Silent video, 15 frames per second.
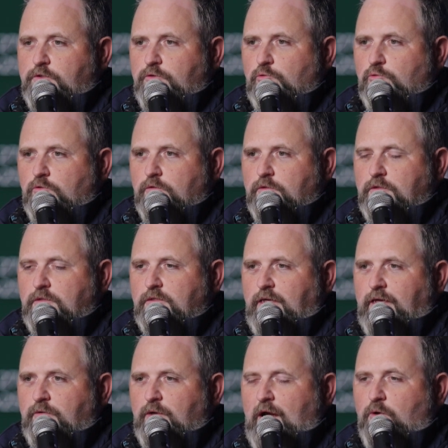tools
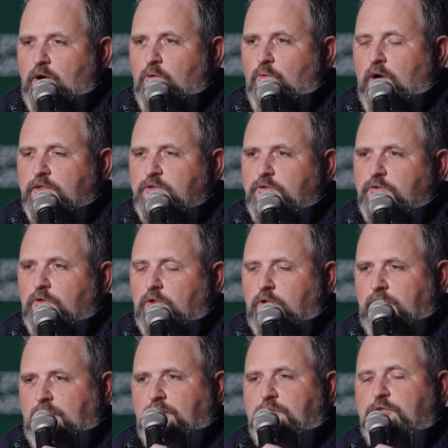and how I want to
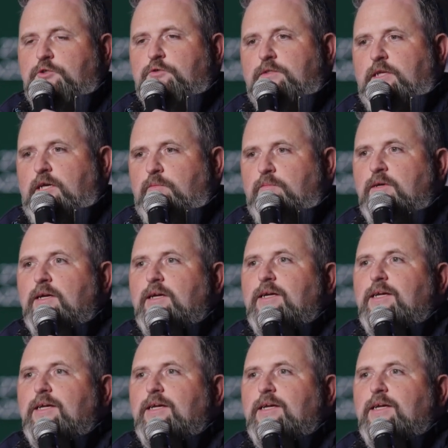learn how to use them